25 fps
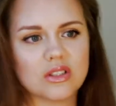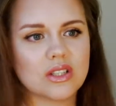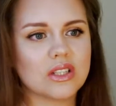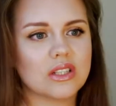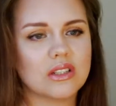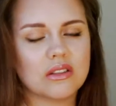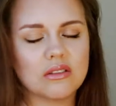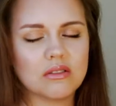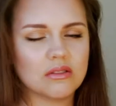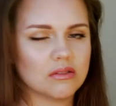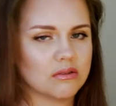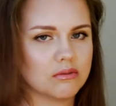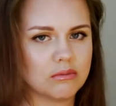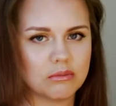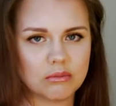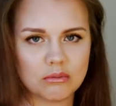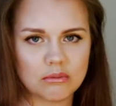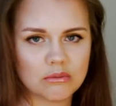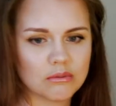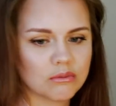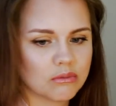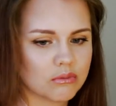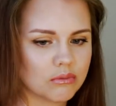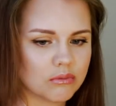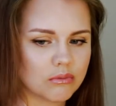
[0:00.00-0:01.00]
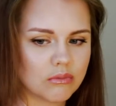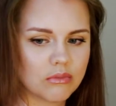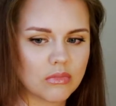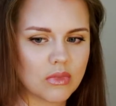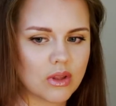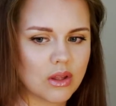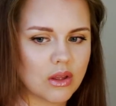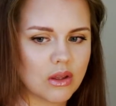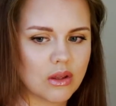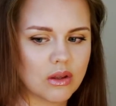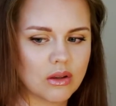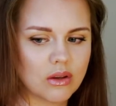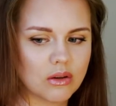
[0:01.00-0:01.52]
and
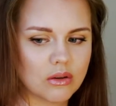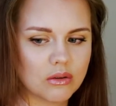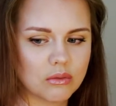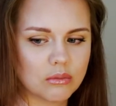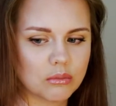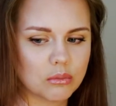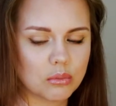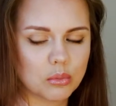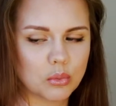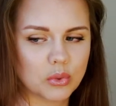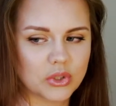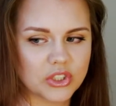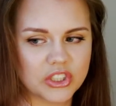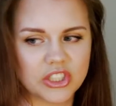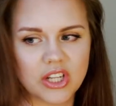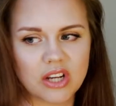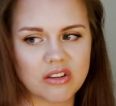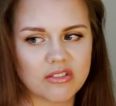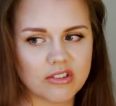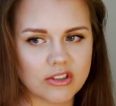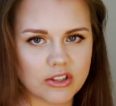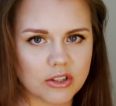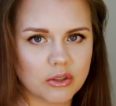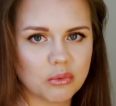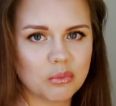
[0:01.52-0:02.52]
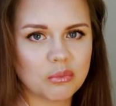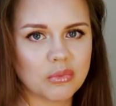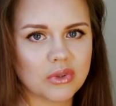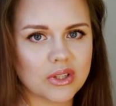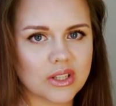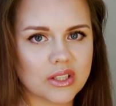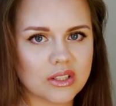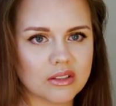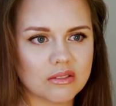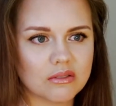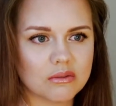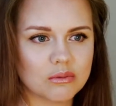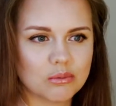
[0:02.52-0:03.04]
whichever,
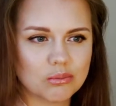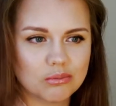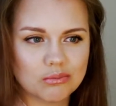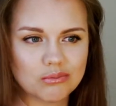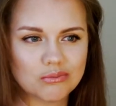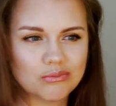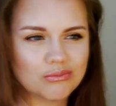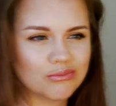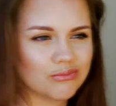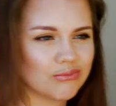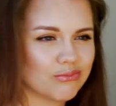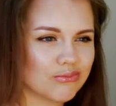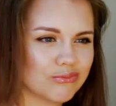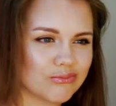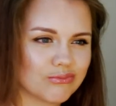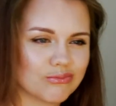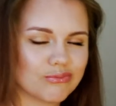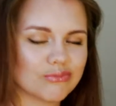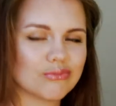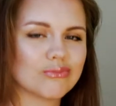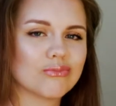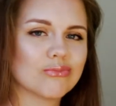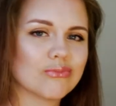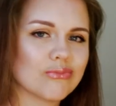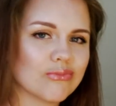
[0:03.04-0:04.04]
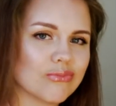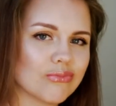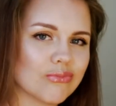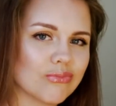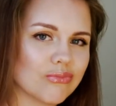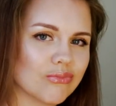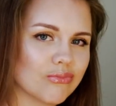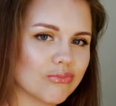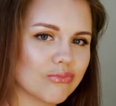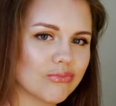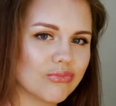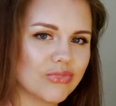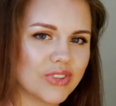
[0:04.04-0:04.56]
but
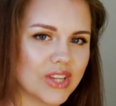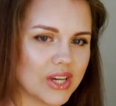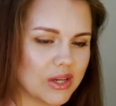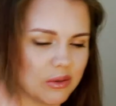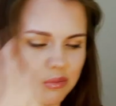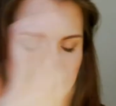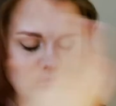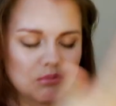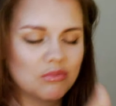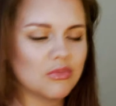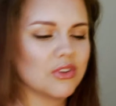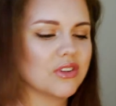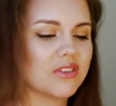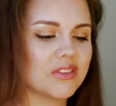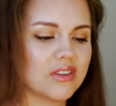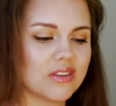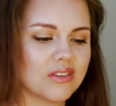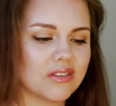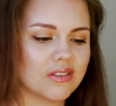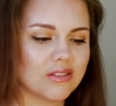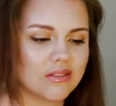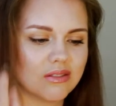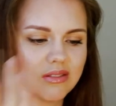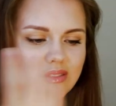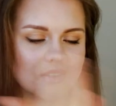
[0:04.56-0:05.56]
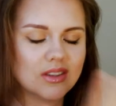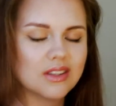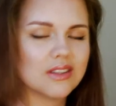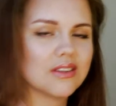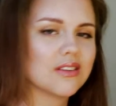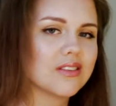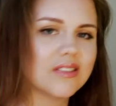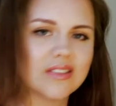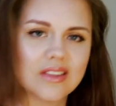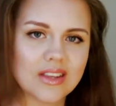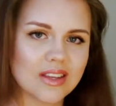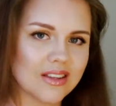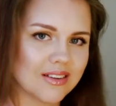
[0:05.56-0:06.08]
yeah, this
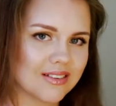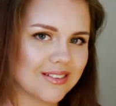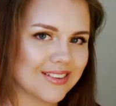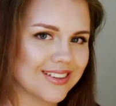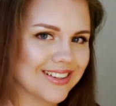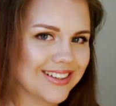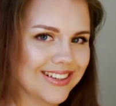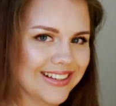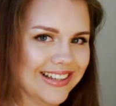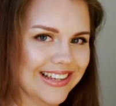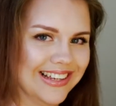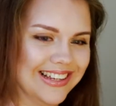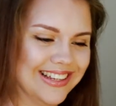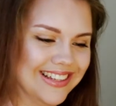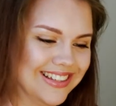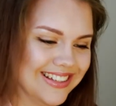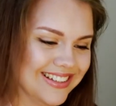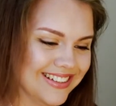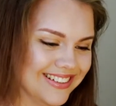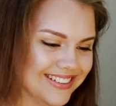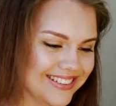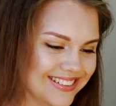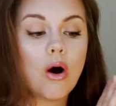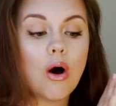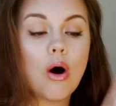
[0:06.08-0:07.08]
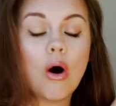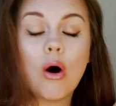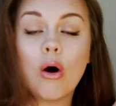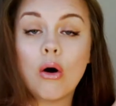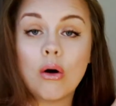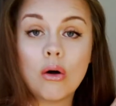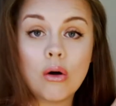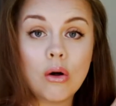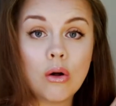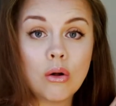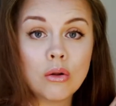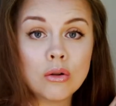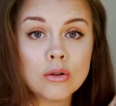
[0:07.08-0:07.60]
is it.
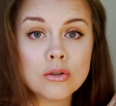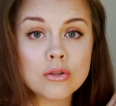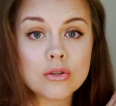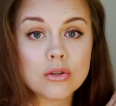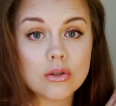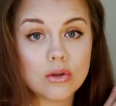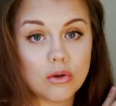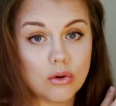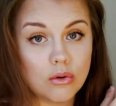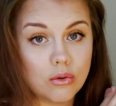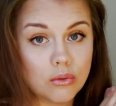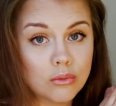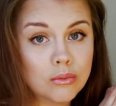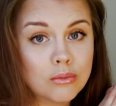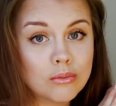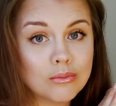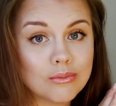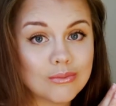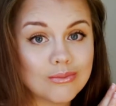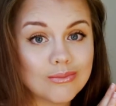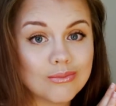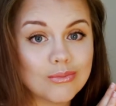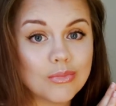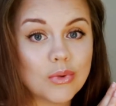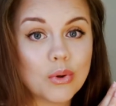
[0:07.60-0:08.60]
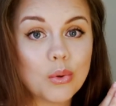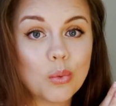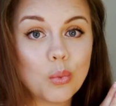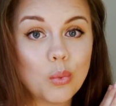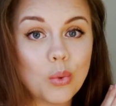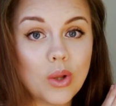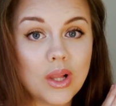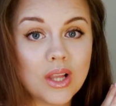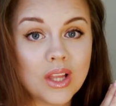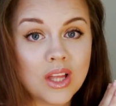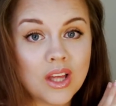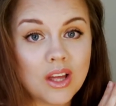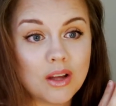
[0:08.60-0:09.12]
Also,
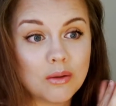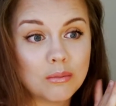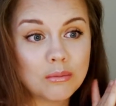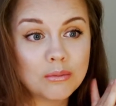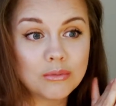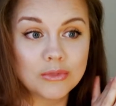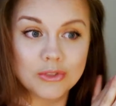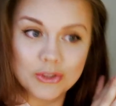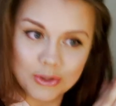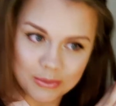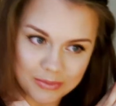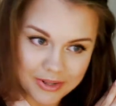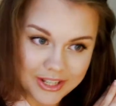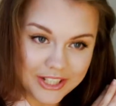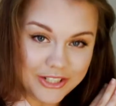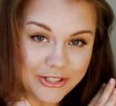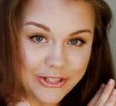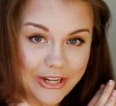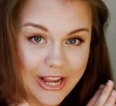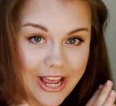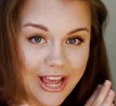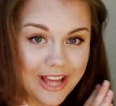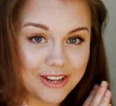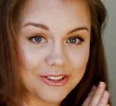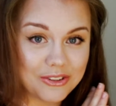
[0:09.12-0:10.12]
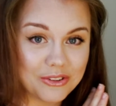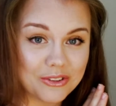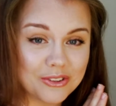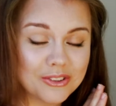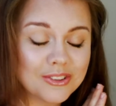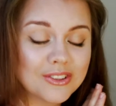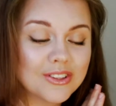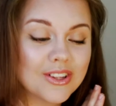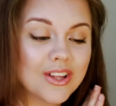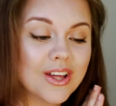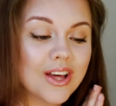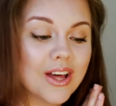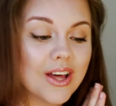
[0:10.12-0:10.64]
welcome to my
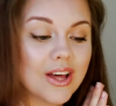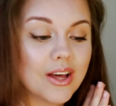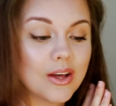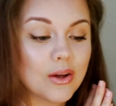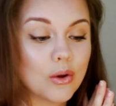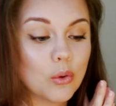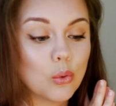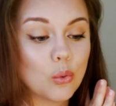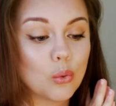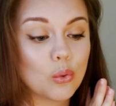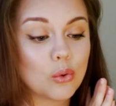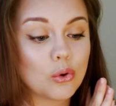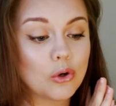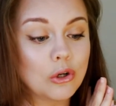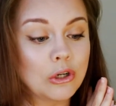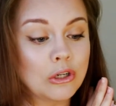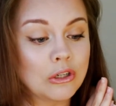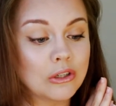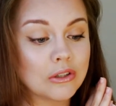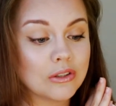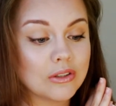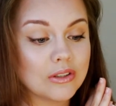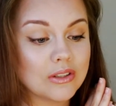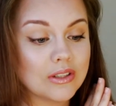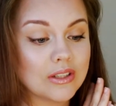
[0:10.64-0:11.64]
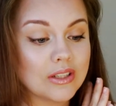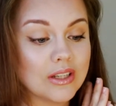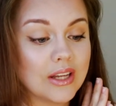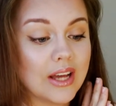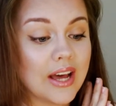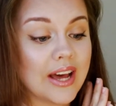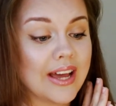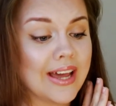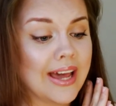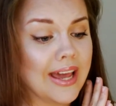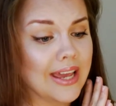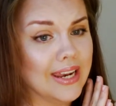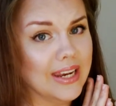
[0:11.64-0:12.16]
channel. Or,
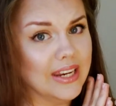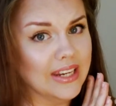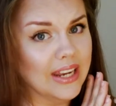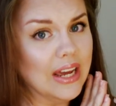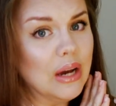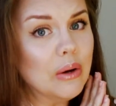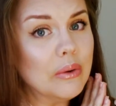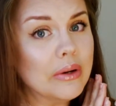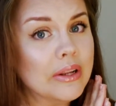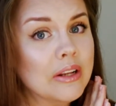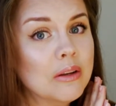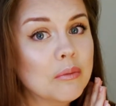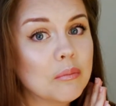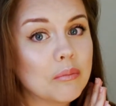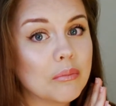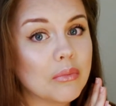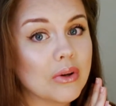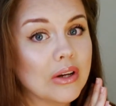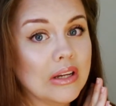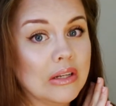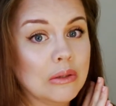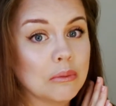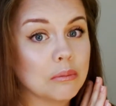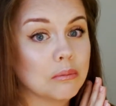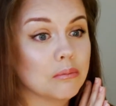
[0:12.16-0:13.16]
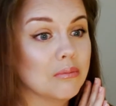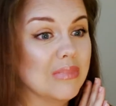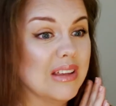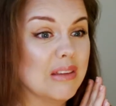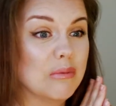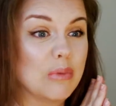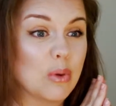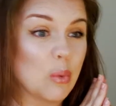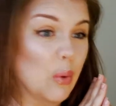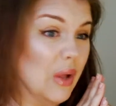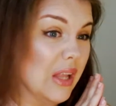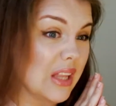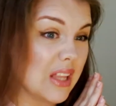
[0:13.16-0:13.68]
I highly doubt it, but
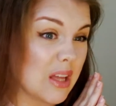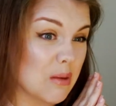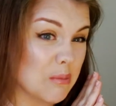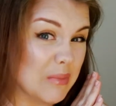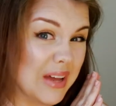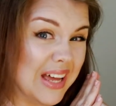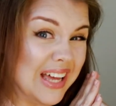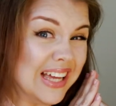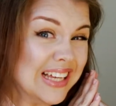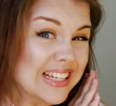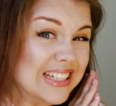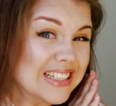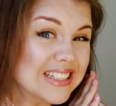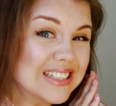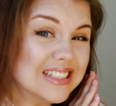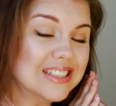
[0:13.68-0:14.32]
maybe welcome back.